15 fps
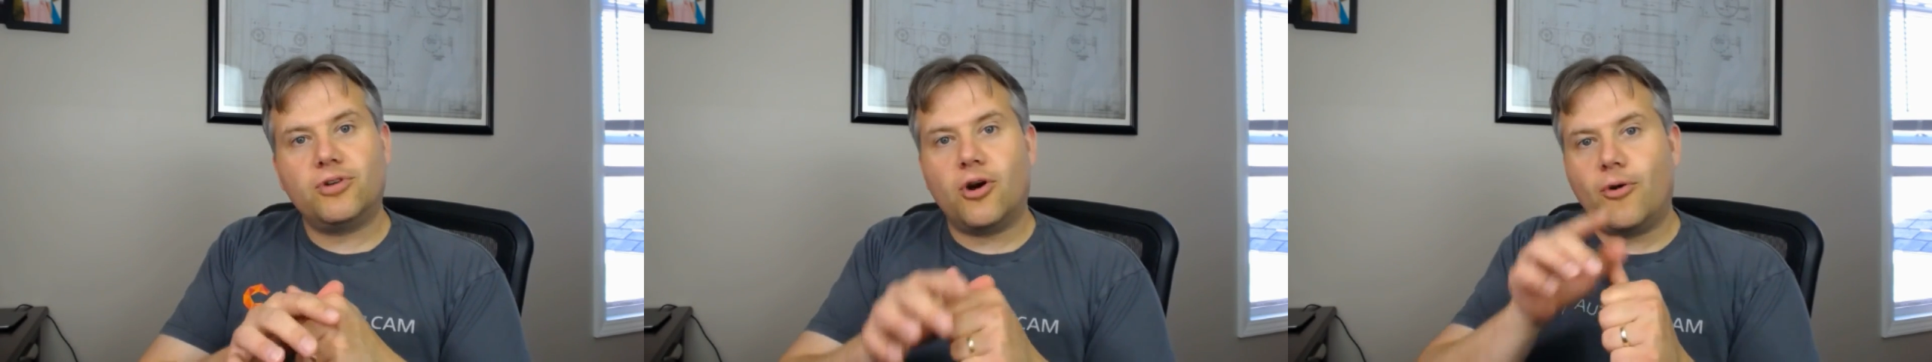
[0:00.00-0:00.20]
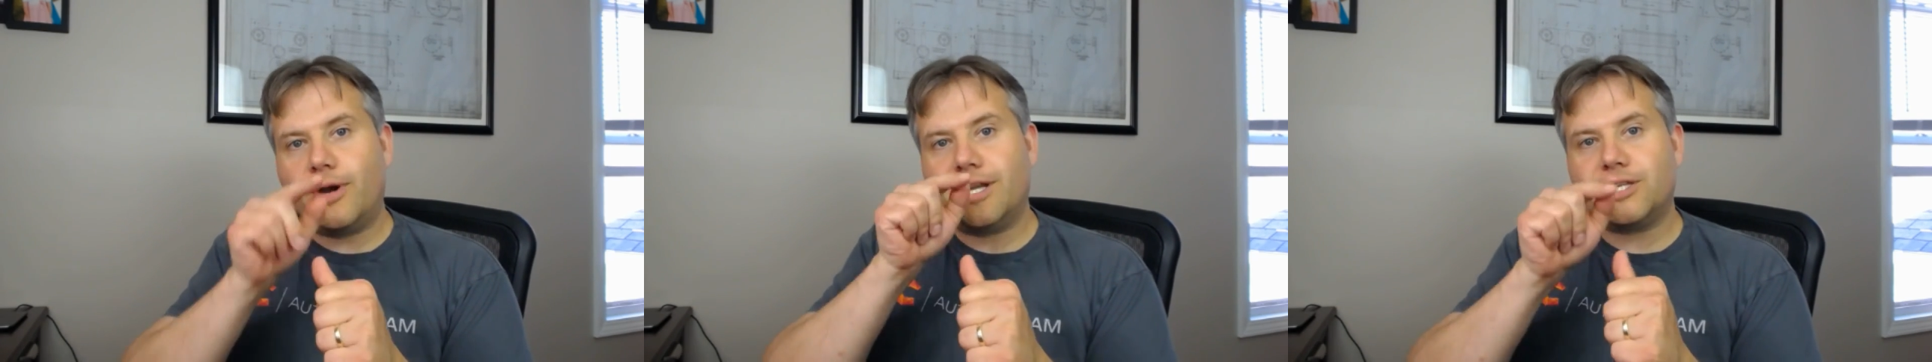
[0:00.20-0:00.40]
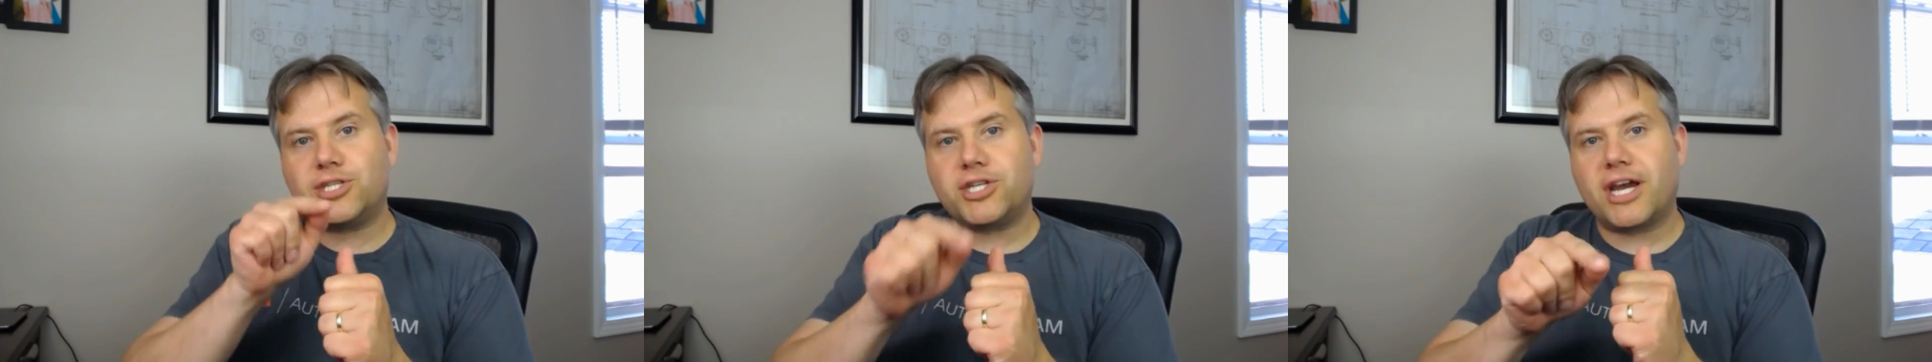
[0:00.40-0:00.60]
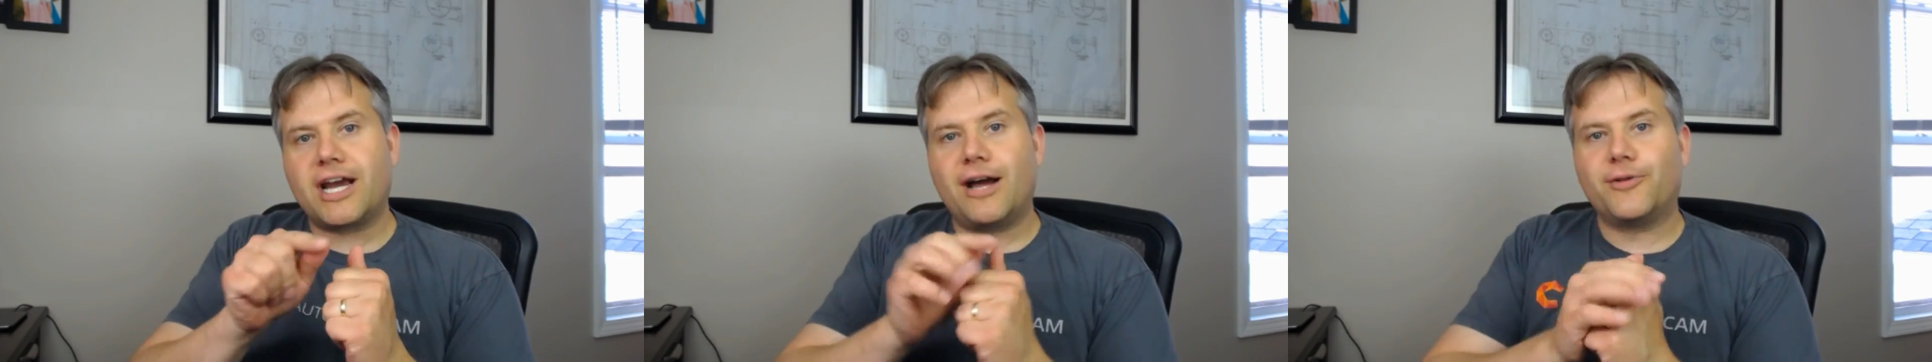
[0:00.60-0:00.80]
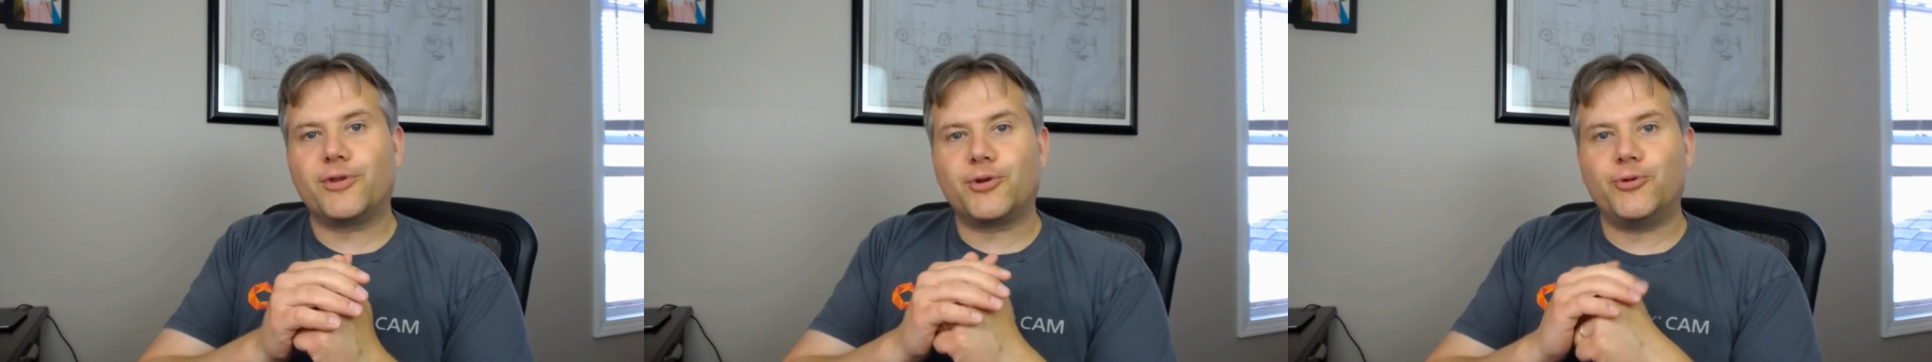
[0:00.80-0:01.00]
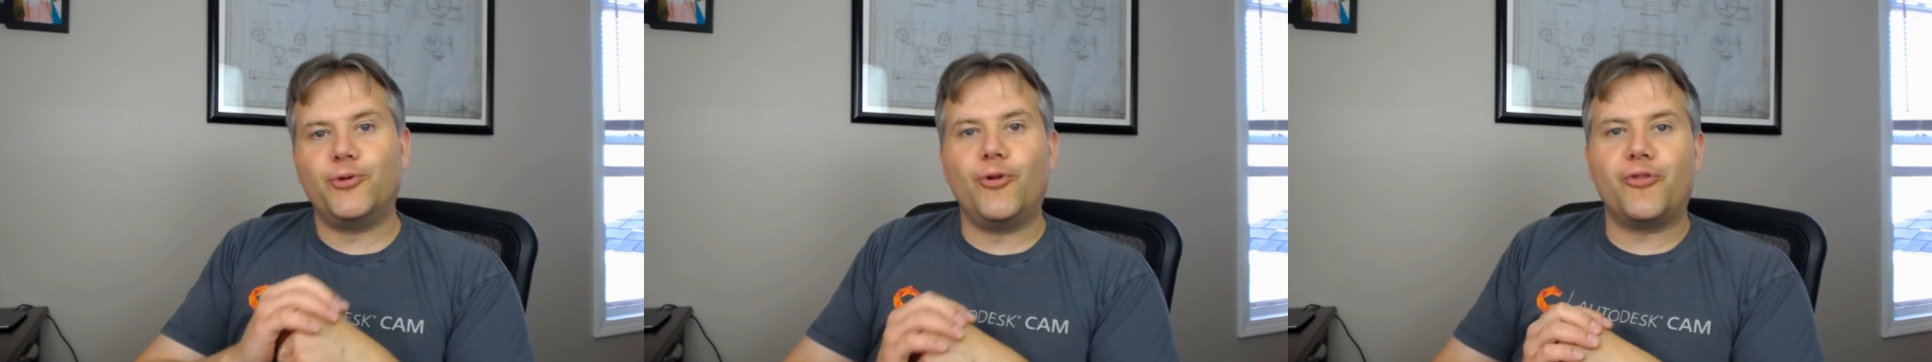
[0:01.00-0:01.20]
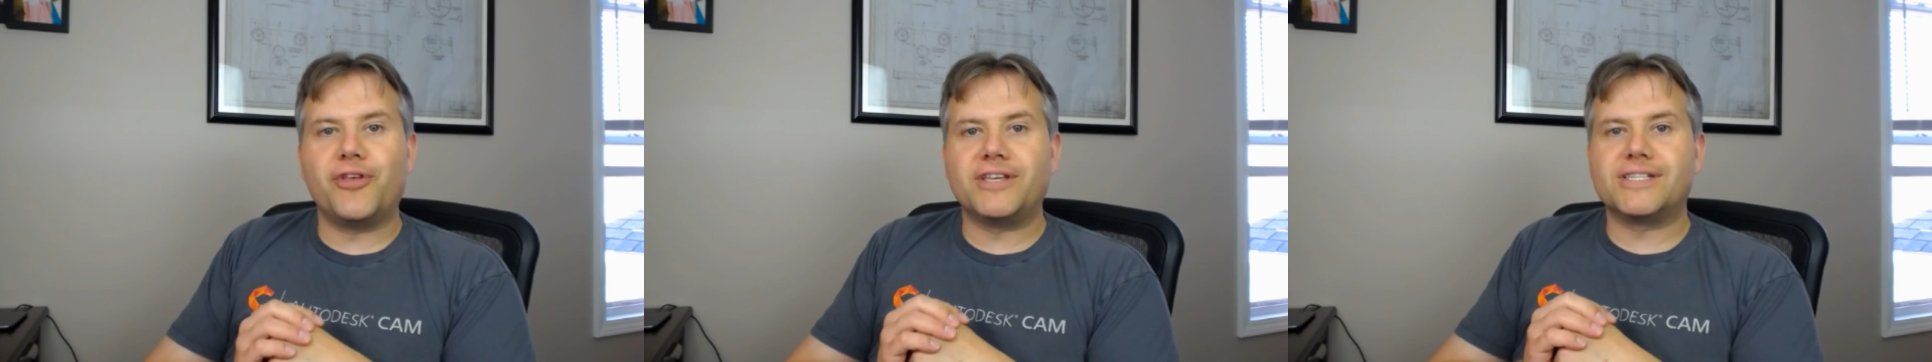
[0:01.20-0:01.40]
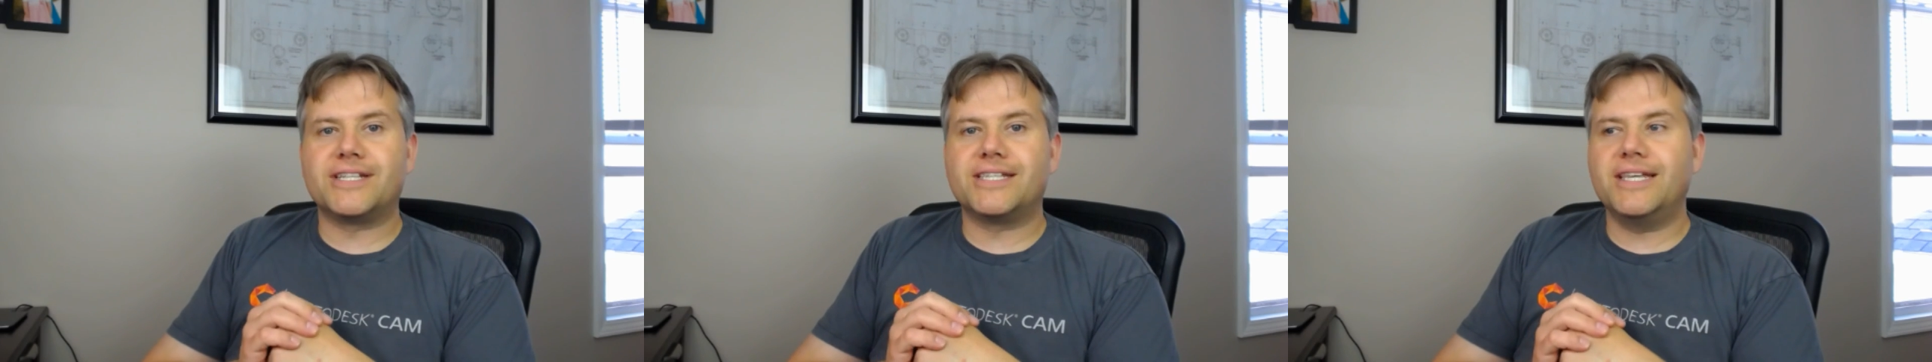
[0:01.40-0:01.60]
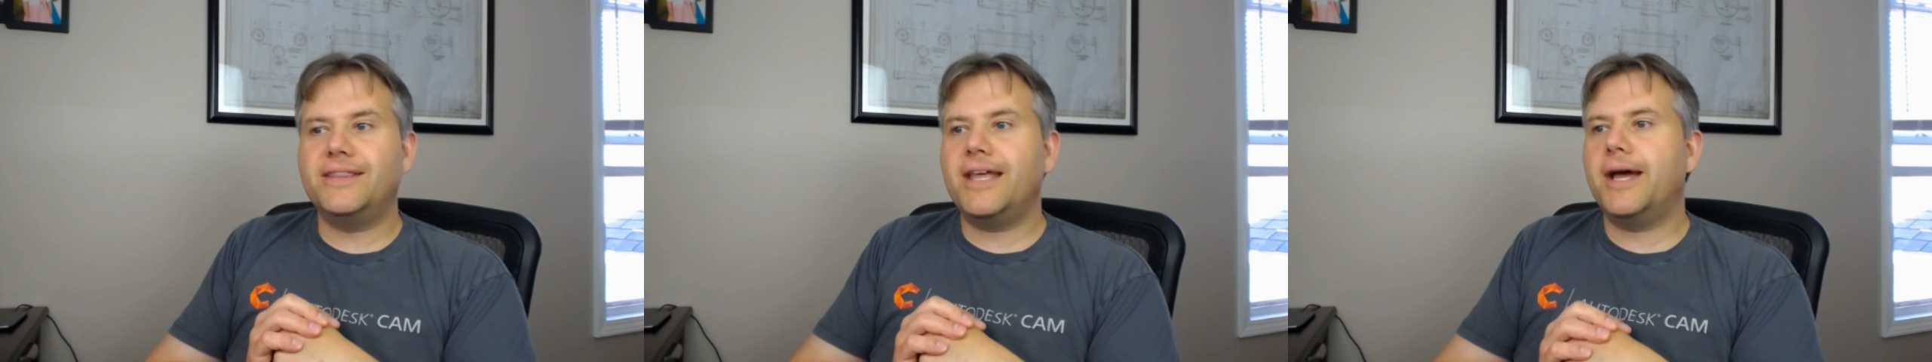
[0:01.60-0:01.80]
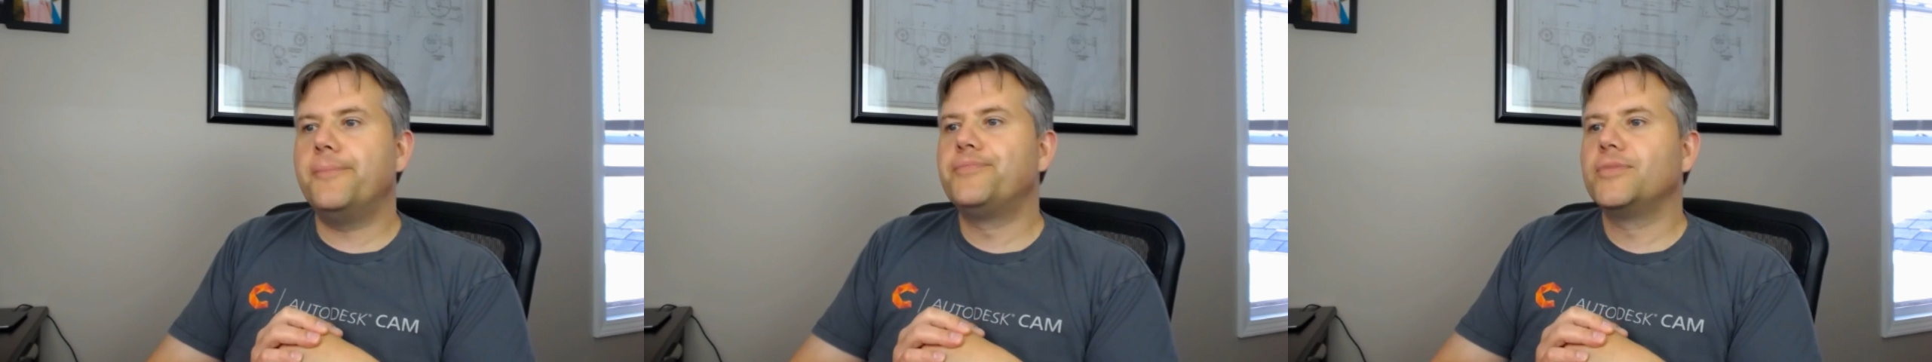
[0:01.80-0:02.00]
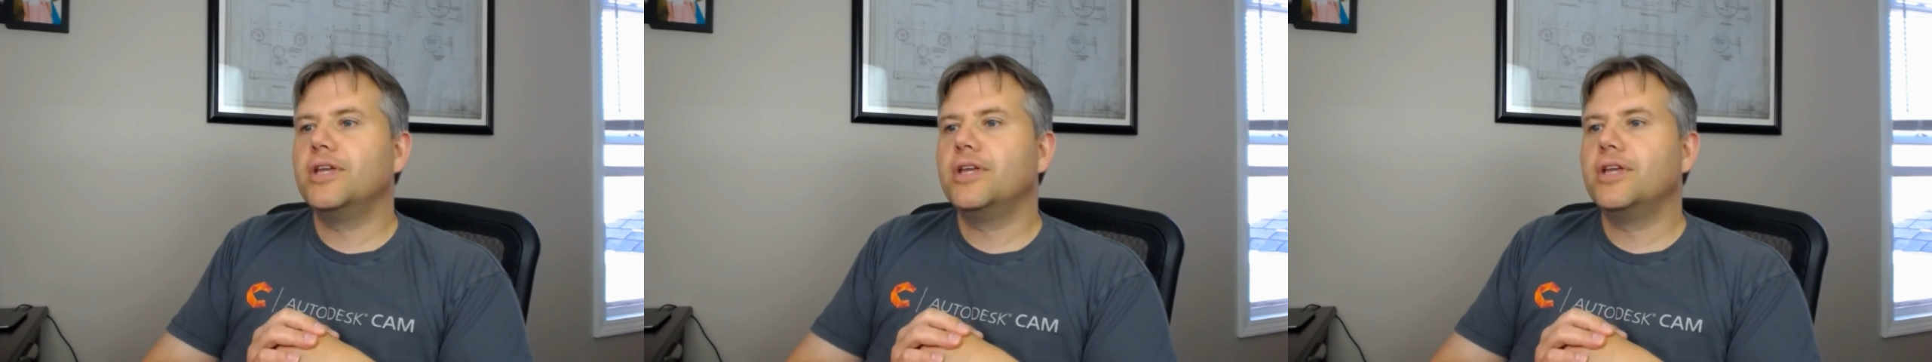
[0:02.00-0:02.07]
go in and check out the cool things that is in there.